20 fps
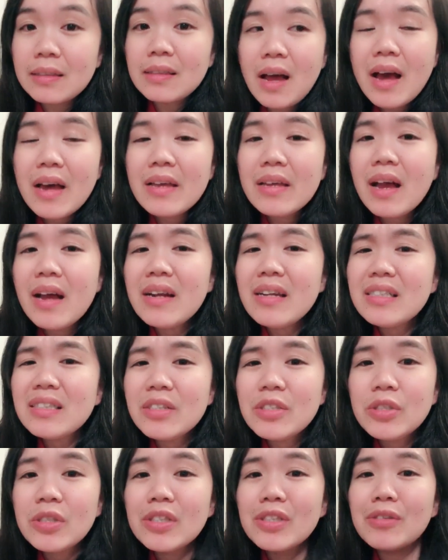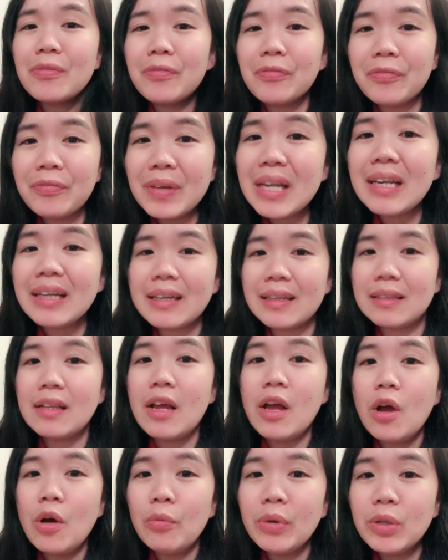I honestly just feel it
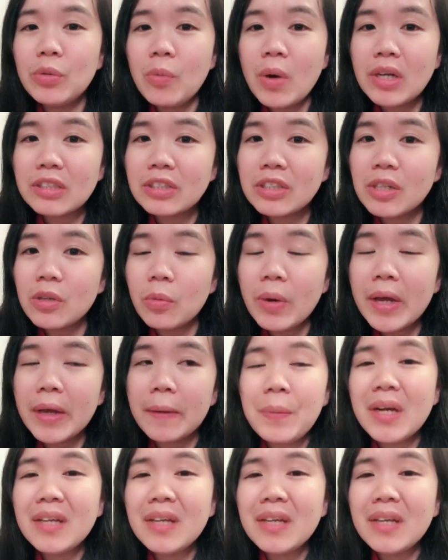with Wang Xingyue.